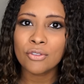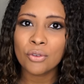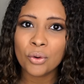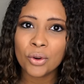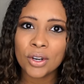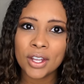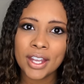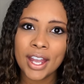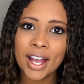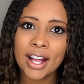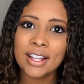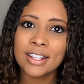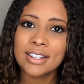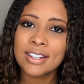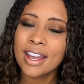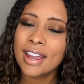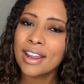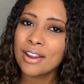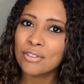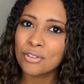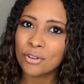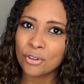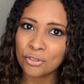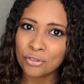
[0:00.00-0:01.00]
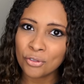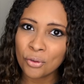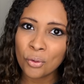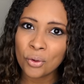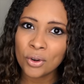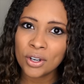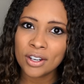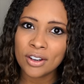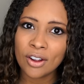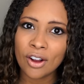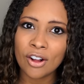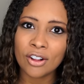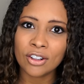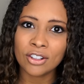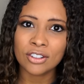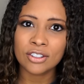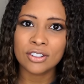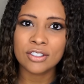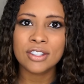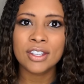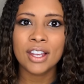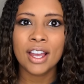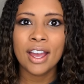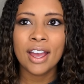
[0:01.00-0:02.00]
40 gallon tank for
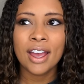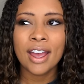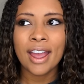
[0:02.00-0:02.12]
$40.